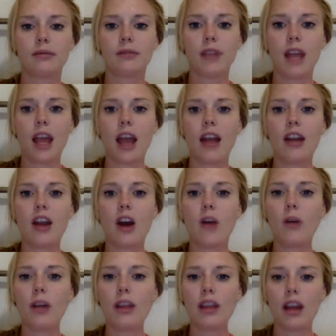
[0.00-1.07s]
and
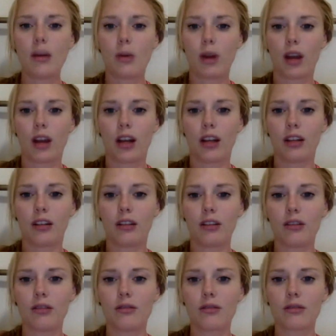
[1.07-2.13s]
knowing that we're going to
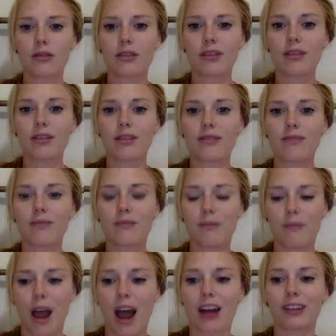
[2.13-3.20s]
lose
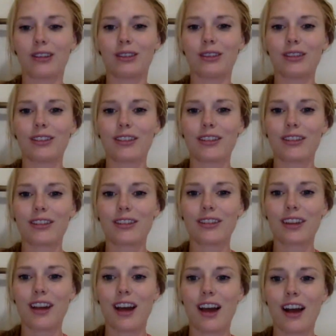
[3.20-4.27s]
battles
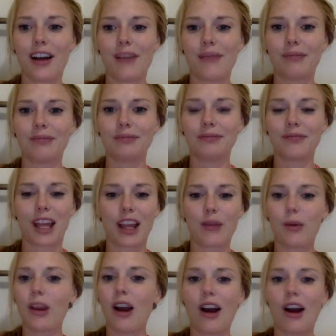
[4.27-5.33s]
um, like
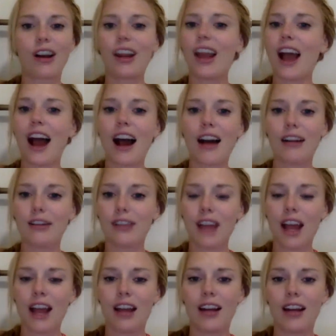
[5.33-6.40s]
we already have
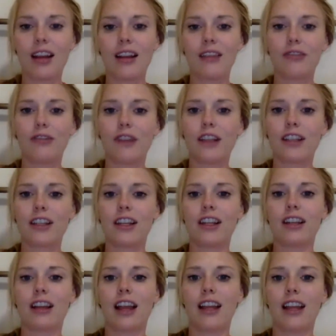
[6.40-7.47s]
and facing
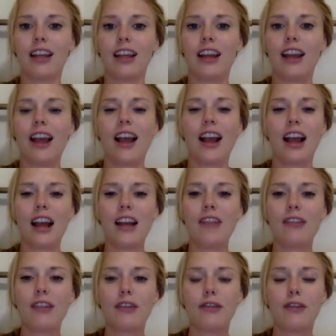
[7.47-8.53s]
like kind
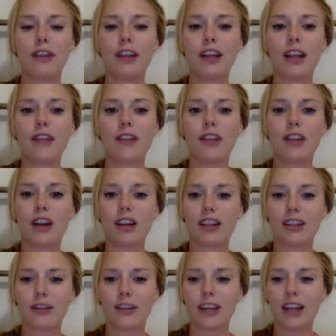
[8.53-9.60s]
of the feeling of a long
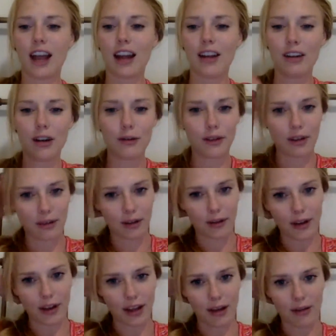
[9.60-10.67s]
defeat. I don't know if you ever
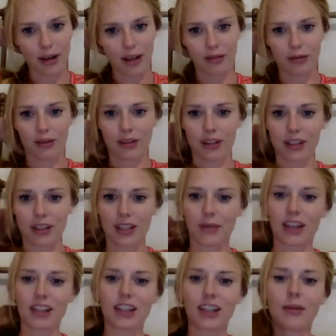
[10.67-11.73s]
felt that way through this
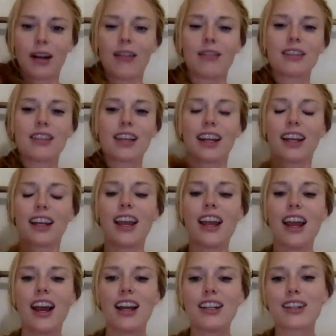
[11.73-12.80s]
semester, but I was like,
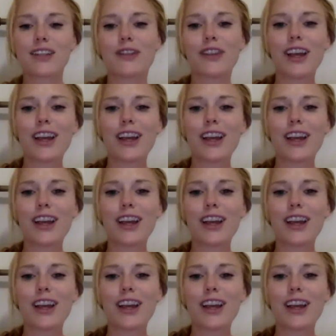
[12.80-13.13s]
like